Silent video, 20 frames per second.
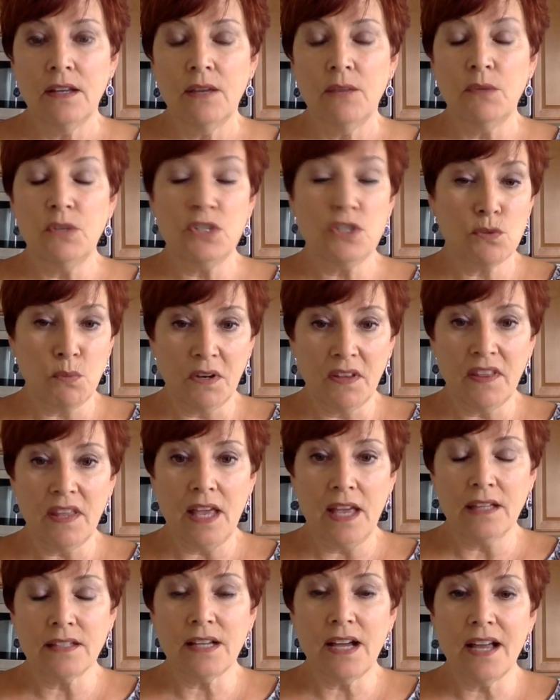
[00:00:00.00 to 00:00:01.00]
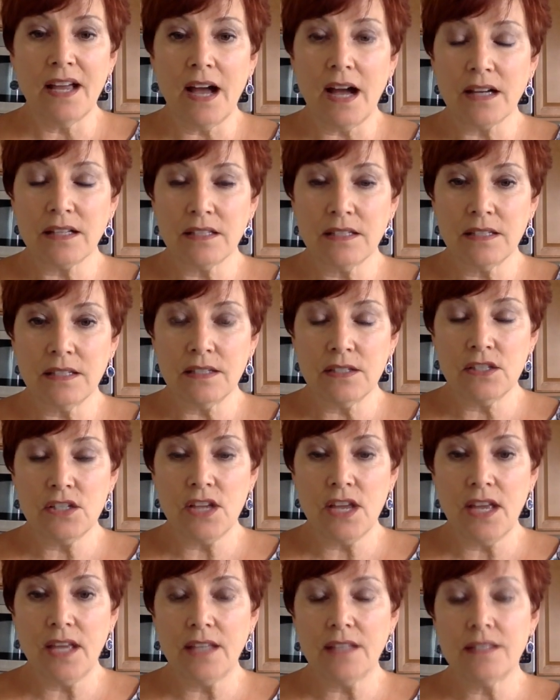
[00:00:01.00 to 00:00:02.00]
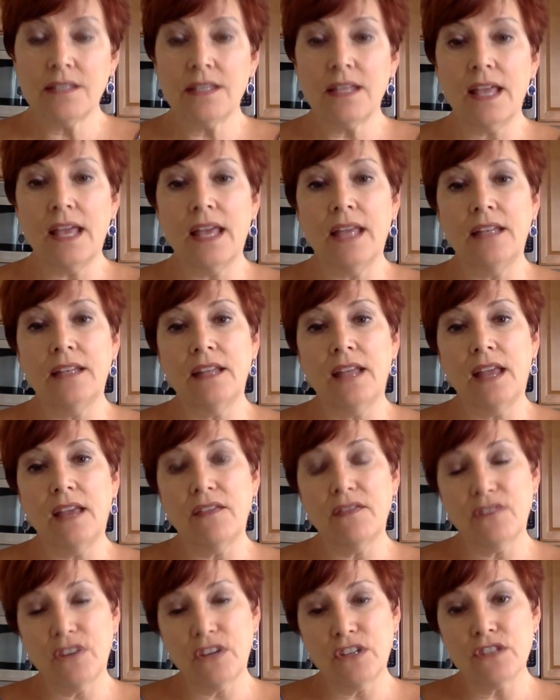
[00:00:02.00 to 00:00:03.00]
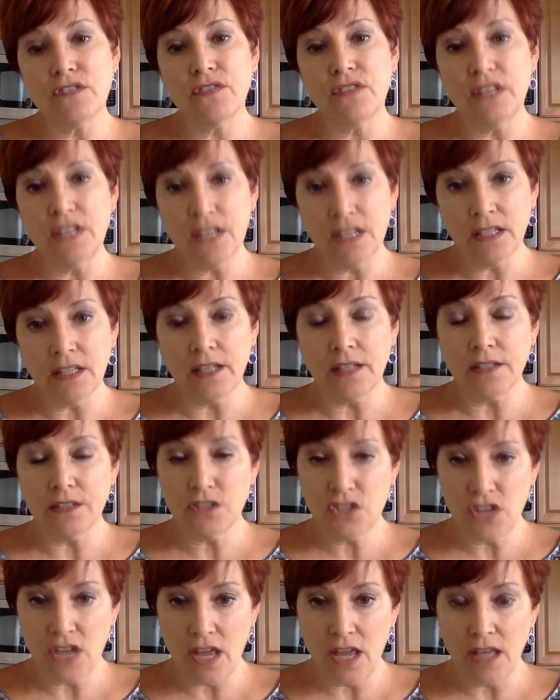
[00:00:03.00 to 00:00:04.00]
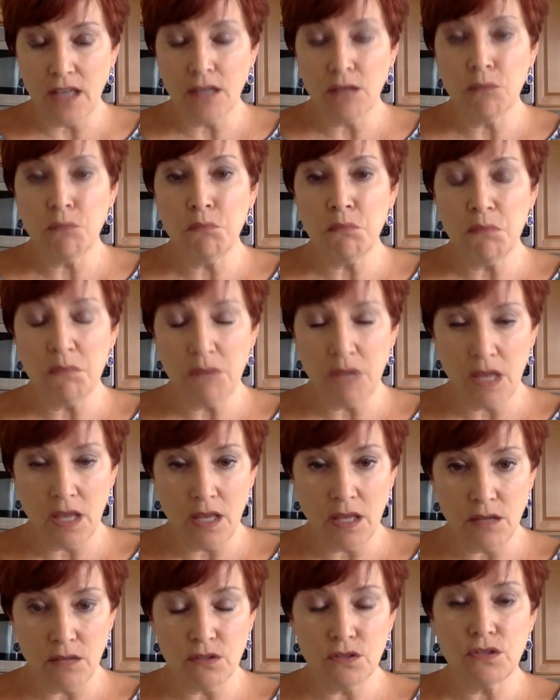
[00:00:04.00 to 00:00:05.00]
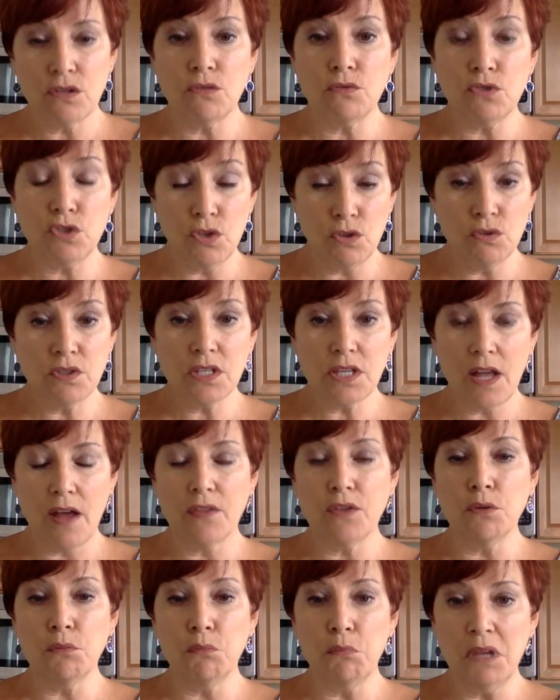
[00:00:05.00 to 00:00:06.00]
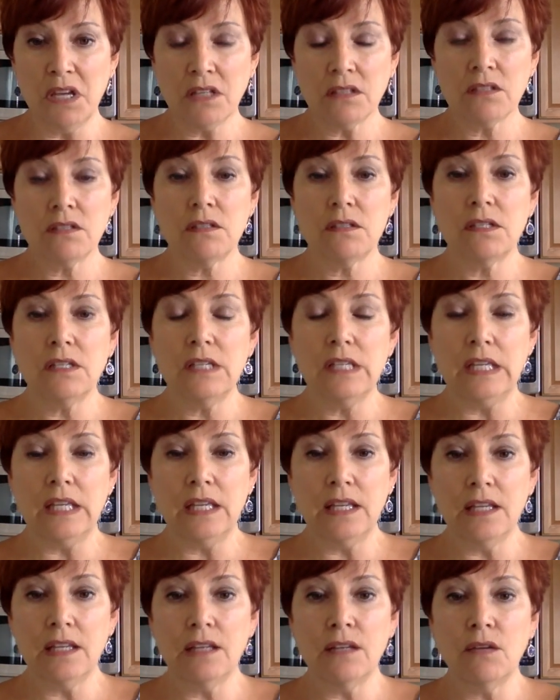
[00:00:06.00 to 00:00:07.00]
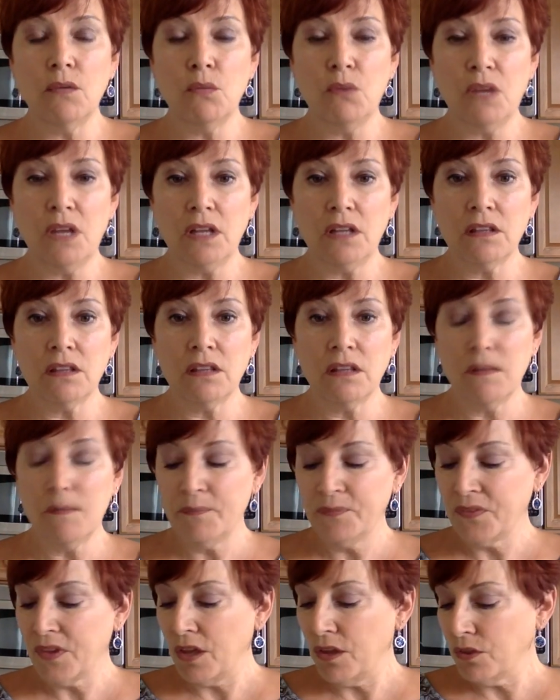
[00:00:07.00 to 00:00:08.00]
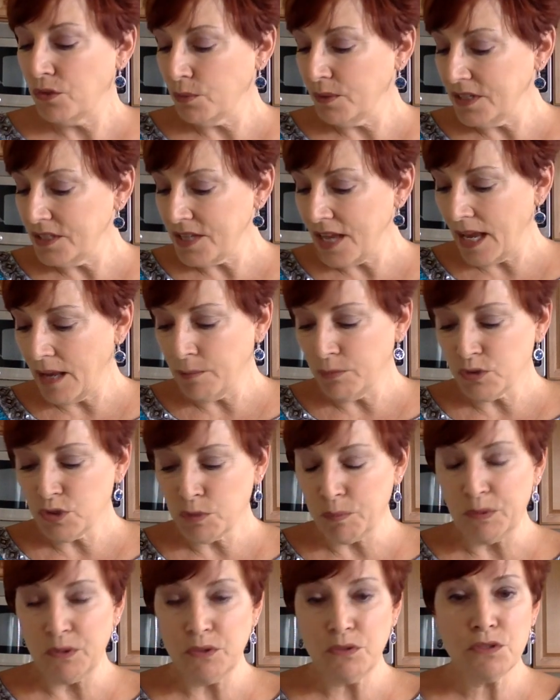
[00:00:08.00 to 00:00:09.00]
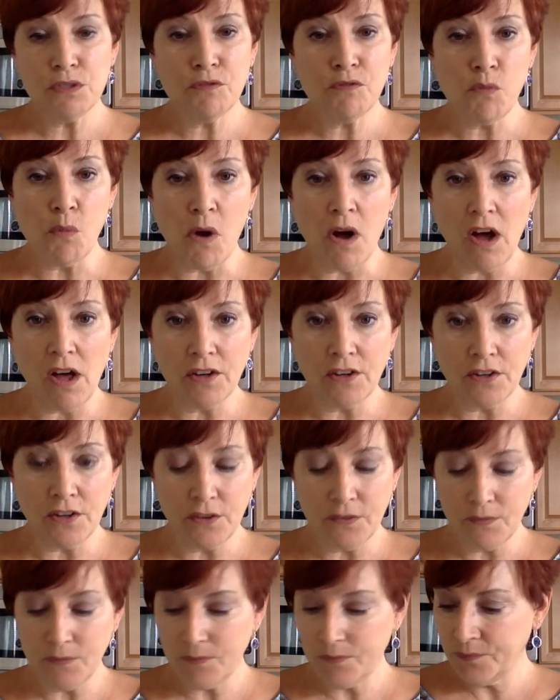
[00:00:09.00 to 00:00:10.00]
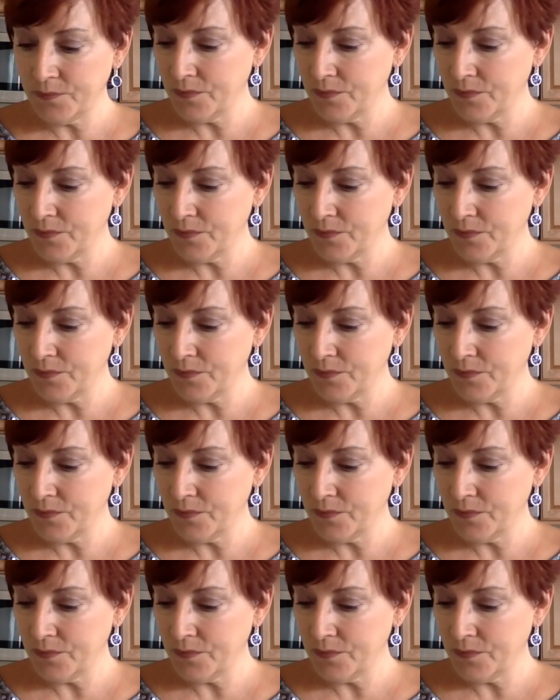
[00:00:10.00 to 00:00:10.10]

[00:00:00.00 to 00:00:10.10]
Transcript: which is one of the antioxidant shakes, and a French vanilla shake. And so two together mixed in with three tablespoons of water,